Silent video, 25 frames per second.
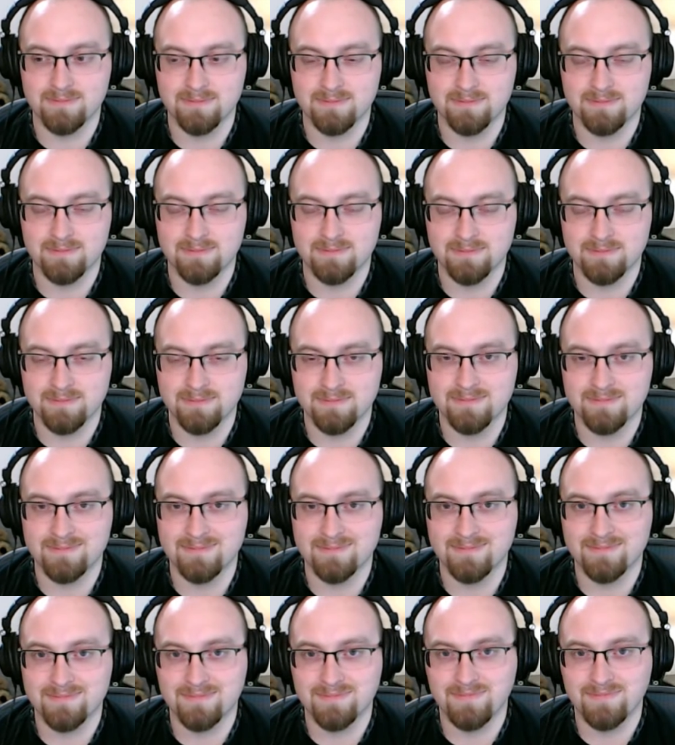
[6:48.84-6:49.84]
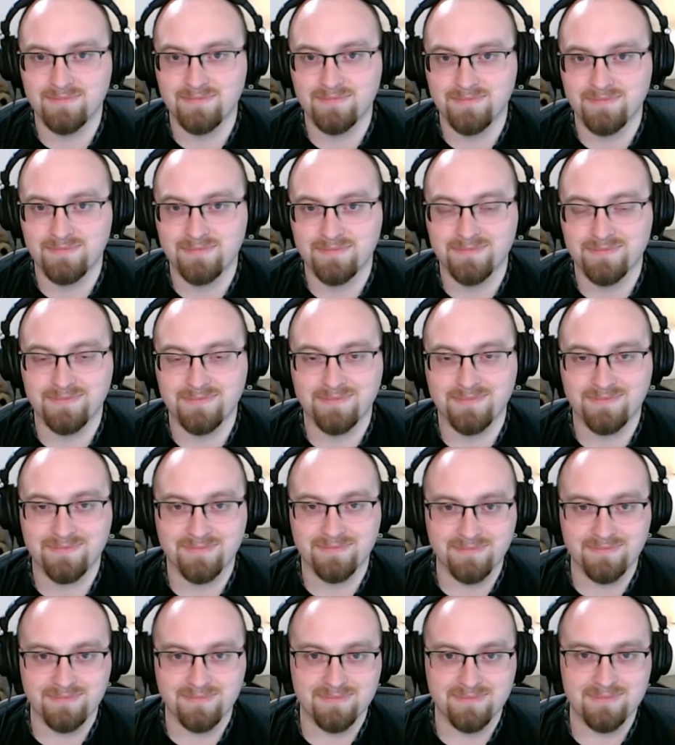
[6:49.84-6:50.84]

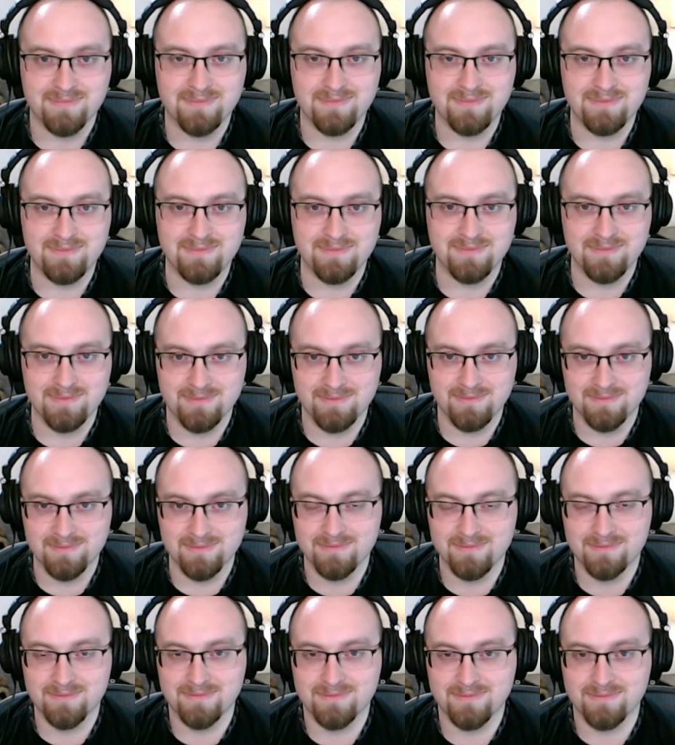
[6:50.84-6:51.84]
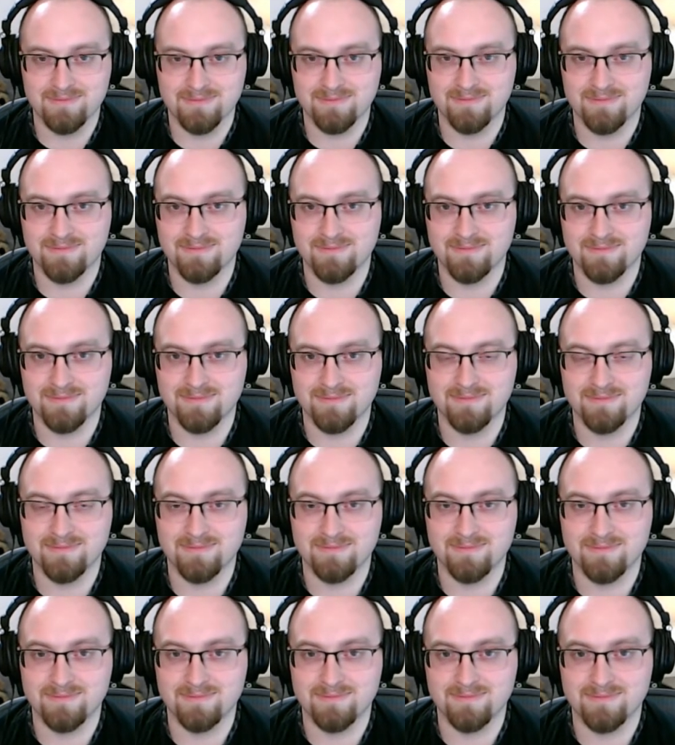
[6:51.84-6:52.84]

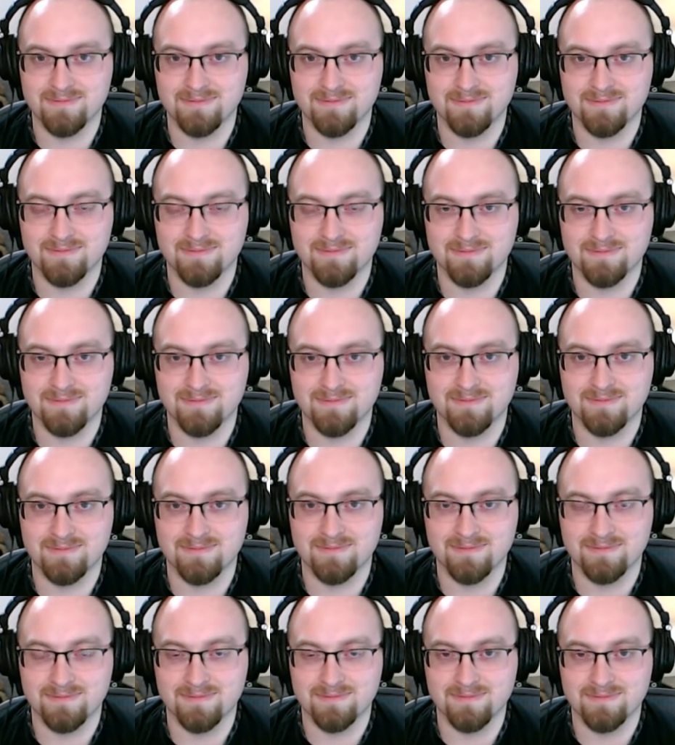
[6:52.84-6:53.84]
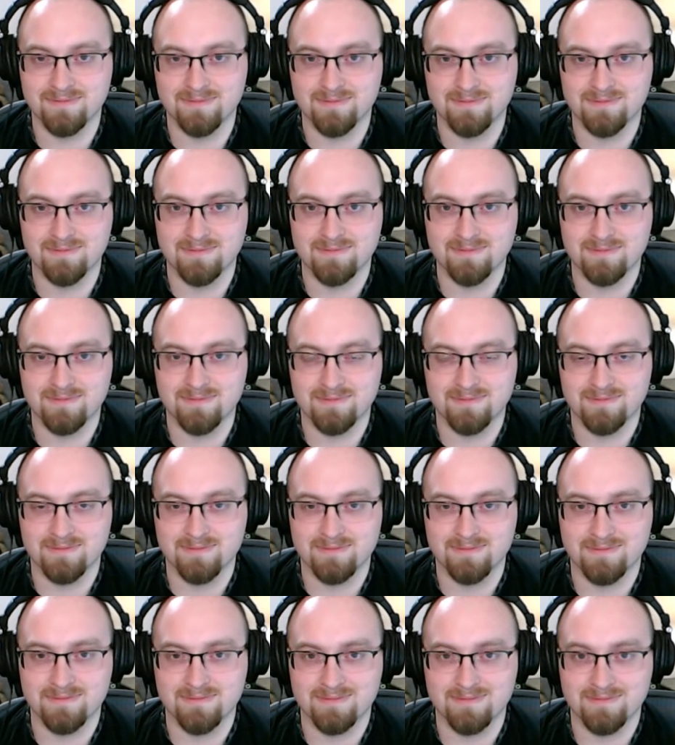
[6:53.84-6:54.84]

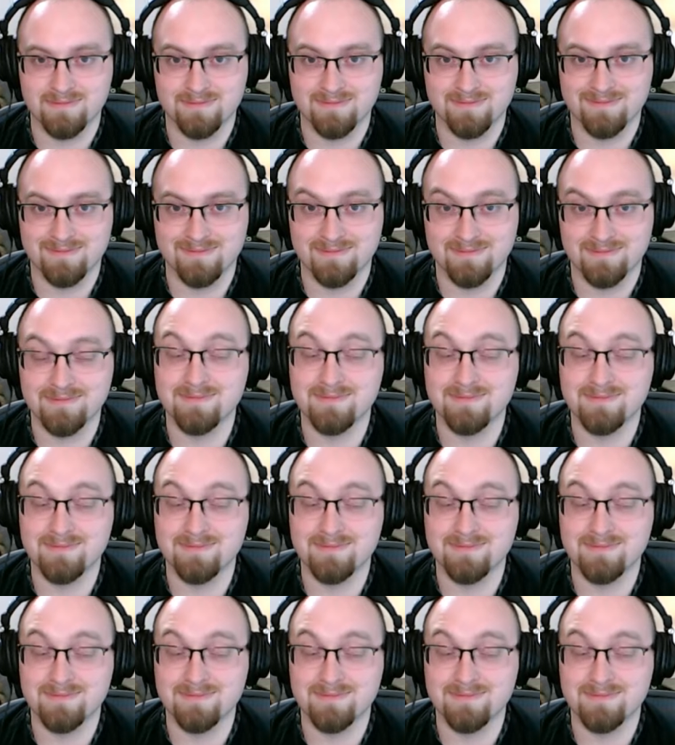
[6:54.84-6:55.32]
(not speaking)